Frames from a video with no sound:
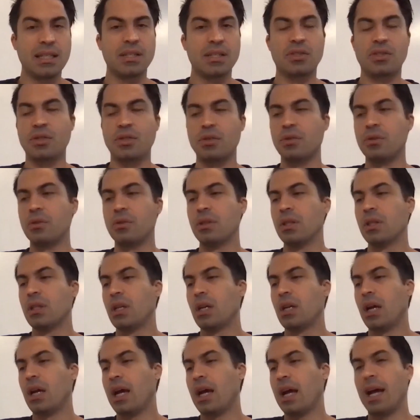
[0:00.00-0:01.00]
too.
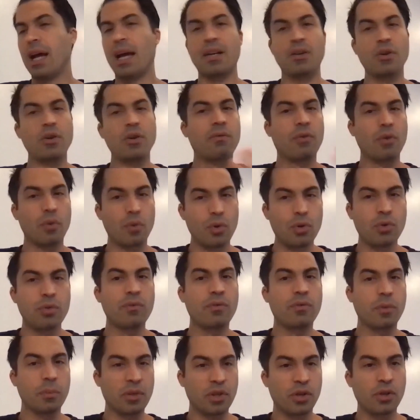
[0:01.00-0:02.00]
I know Varun
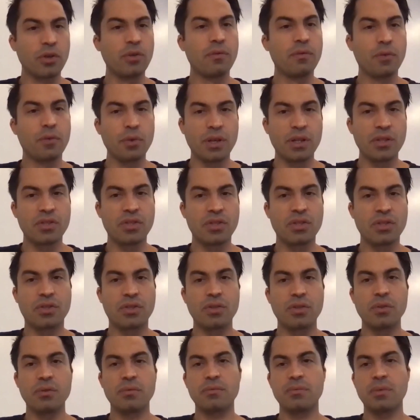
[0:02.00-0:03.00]
from the Good Food
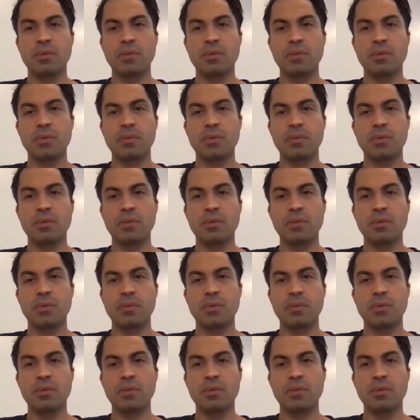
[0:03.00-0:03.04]
Institute